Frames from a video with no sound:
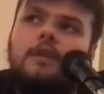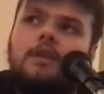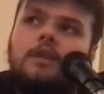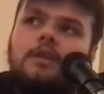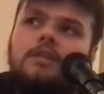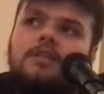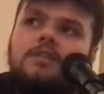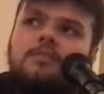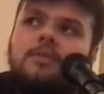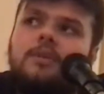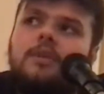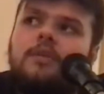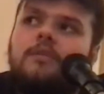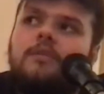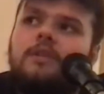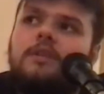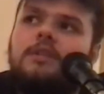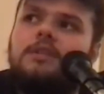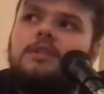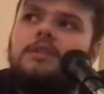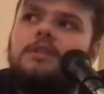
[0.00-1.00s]

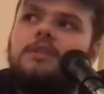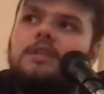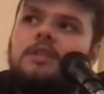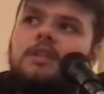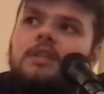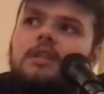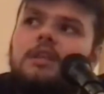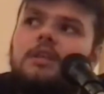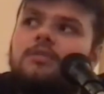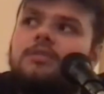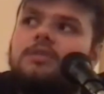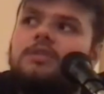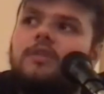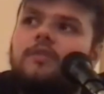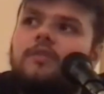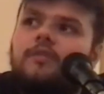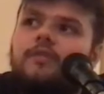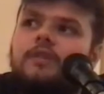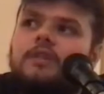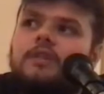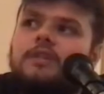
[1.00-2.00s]
experience, and it was
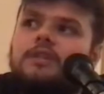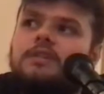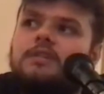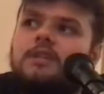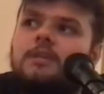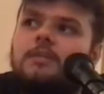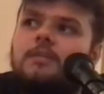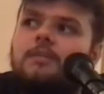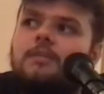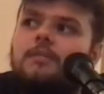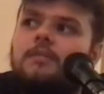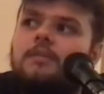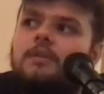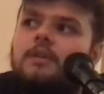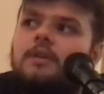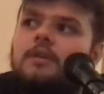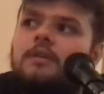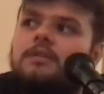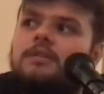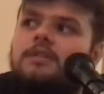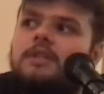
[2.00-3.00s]
something
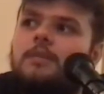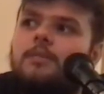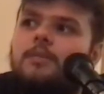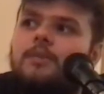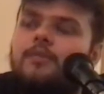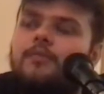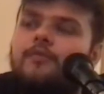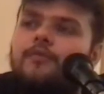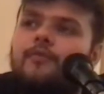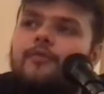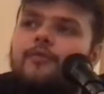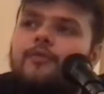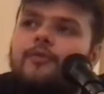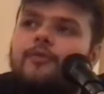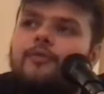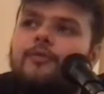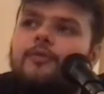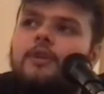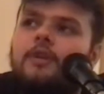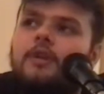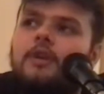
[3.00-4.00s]
that sent me through.